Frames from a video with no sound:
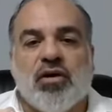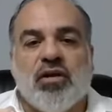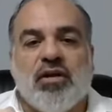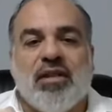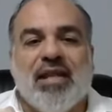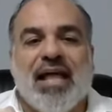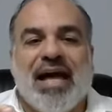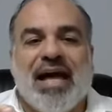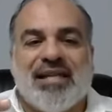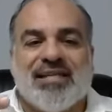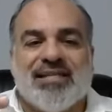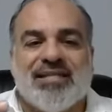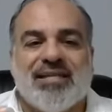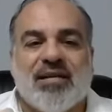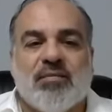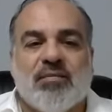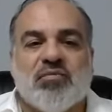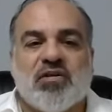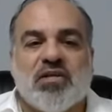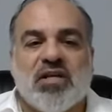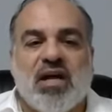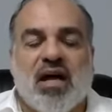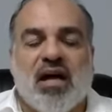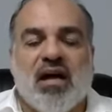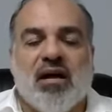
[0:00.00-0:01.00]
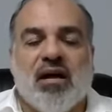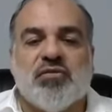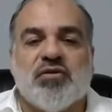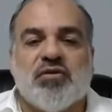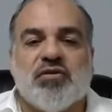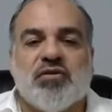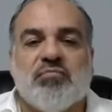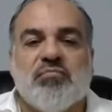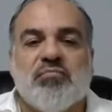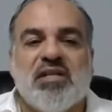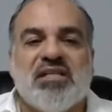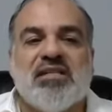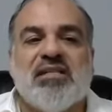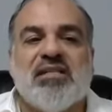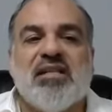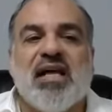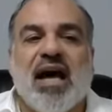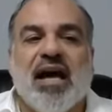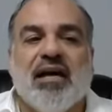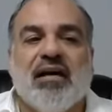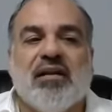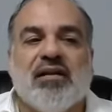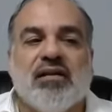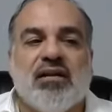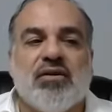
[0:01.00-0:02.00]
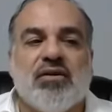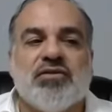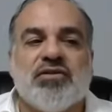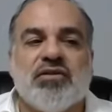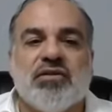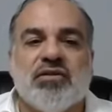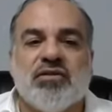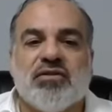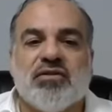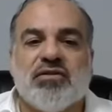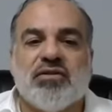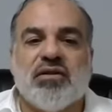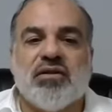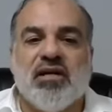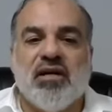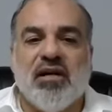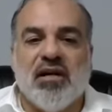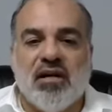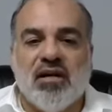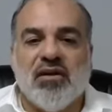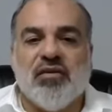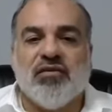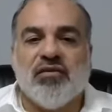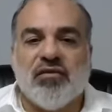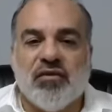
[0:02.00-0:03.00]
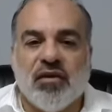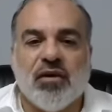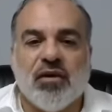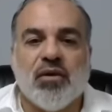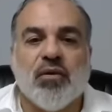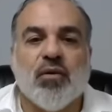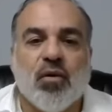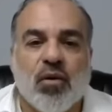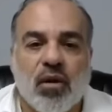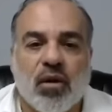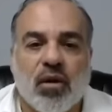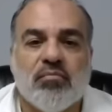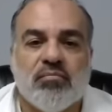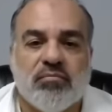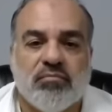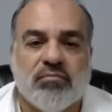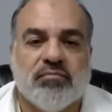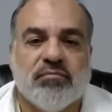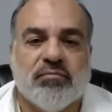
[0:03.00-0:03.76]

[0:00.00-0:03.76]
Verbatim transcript: That sometimes misdiagnosis is the norm.